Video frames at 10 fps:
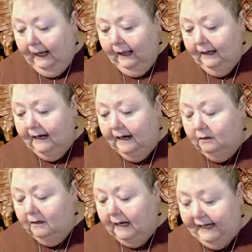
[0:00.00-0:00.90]
Now,
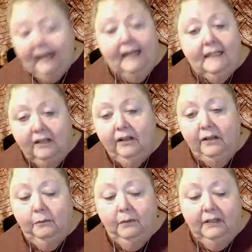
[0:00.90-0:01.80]
I can't tell
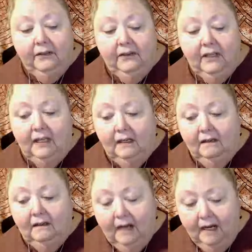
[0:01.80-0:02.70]
you the
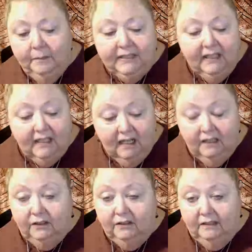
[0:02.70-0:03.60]
names of the
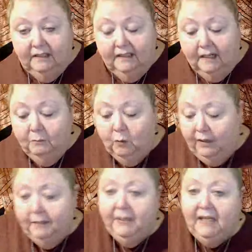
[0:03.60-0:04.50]
colors that I'm
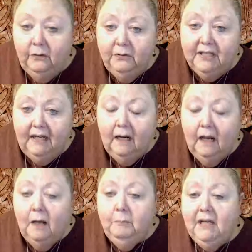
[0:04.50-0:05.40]
going to be using
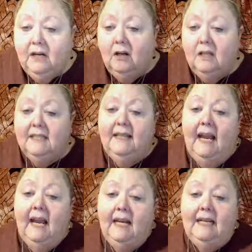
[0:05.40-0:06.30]
because
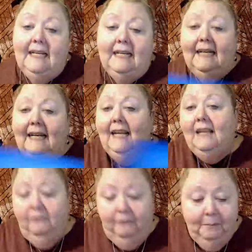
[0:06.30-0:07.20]
they didn't
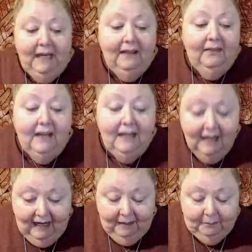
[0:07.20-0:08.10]
give me the
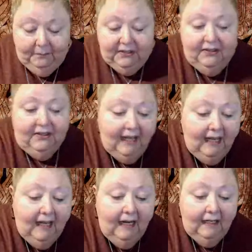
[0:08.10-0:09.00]
names.
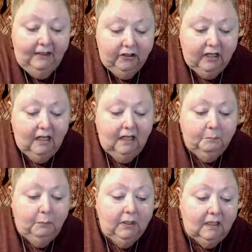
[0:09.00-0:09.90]
They just
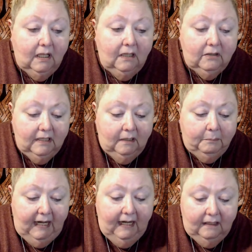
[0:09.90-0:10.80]
put the colors in the
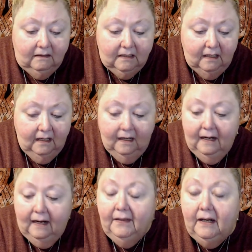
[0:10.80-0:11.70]
pans
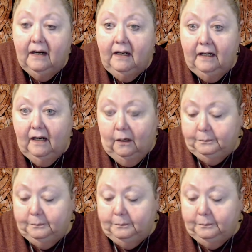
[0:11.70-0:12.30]
and there you go.